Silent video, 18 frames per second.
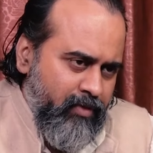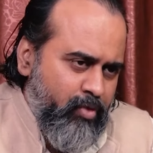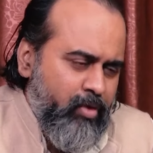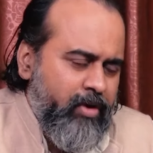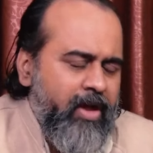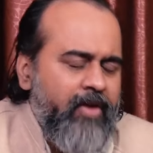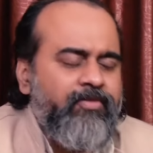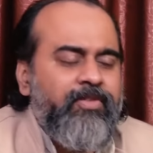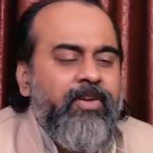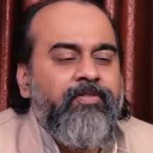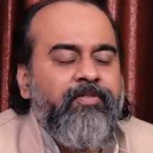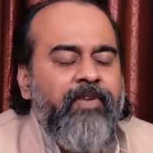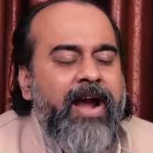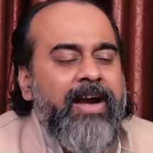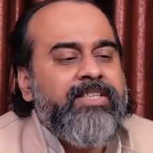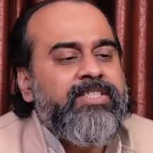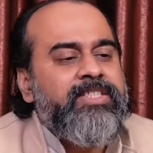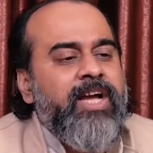To give the
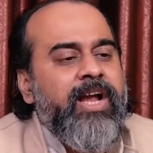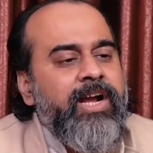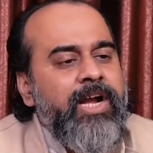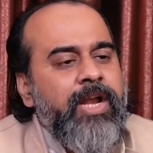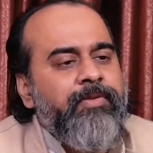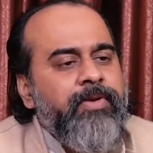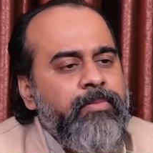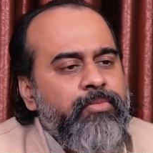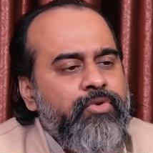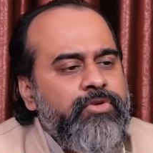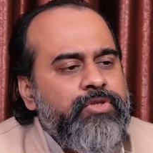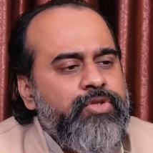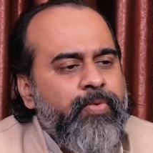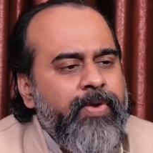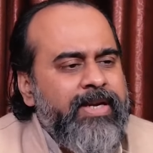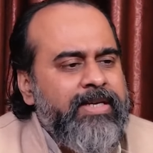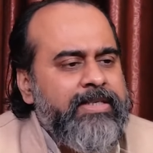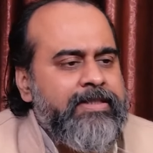fat child even more
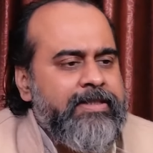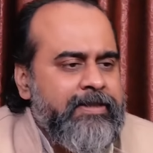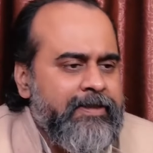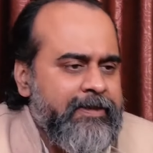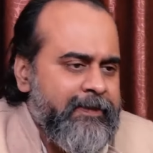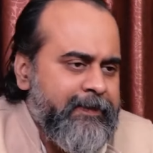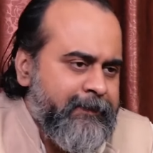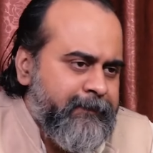sweets?